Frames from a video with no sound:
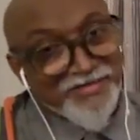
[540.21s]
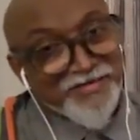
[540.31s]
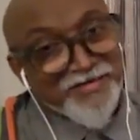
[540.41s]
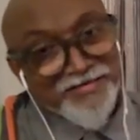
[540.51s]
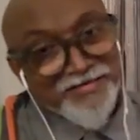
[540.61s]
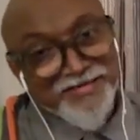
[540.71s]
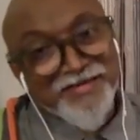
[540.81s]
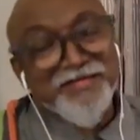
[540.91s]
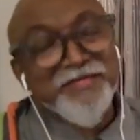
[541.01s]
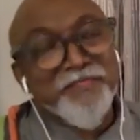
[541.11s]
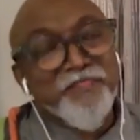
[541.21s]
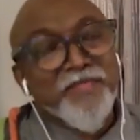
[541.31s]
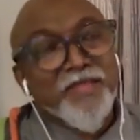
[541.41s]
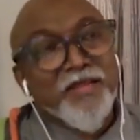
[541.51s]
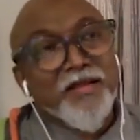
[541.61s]
And I said,
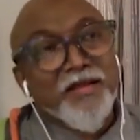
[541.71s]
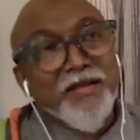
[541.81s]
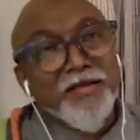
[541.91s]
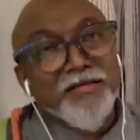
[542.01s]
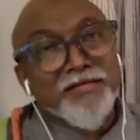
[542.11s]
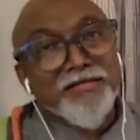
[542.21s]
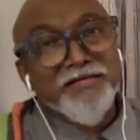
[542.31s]
and uh,